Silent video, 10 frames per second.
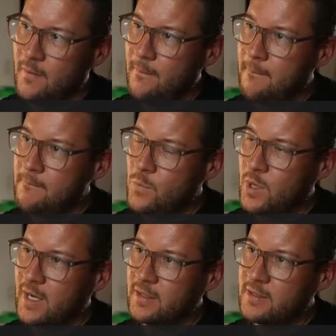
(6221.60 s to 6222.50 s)
What
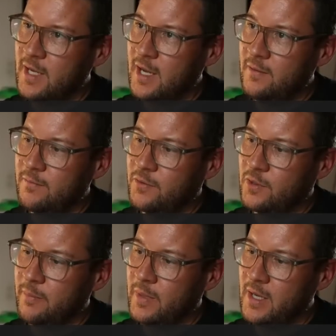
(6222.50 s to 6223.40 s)
I can say for
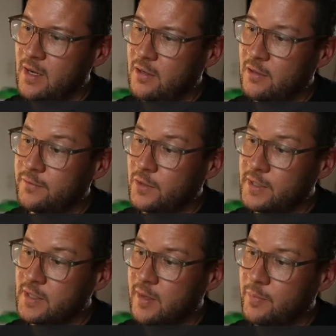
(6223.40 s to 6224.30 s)
the Mayako, for
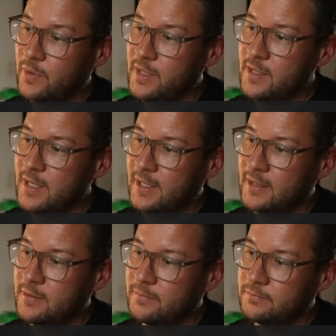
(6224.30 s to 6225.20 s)
example, is
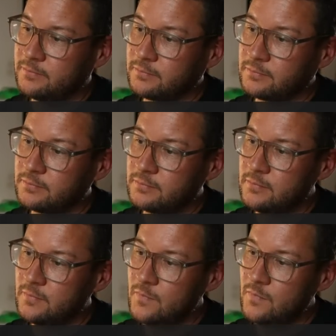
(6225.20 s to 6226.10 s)
that
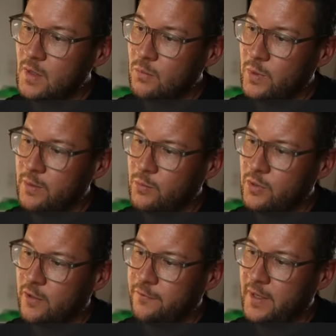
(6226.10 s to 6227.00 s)
we would
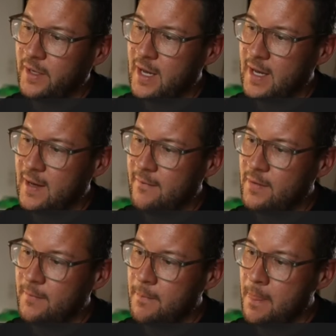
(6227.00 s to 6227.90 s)
often have
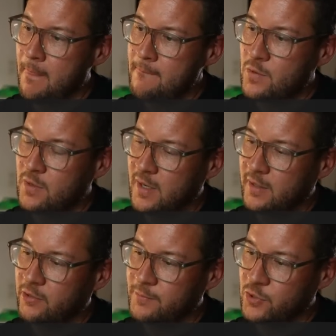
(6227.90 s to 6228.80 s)
on high
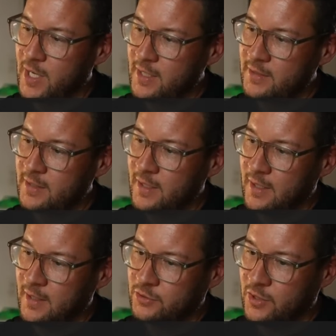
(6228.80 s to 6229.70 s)
grip tracks
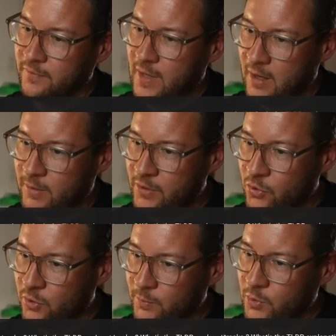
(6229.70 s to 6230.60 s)
sort of our
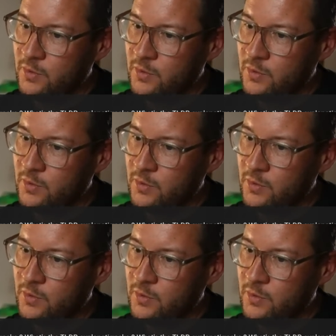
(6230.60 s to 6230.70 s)
normal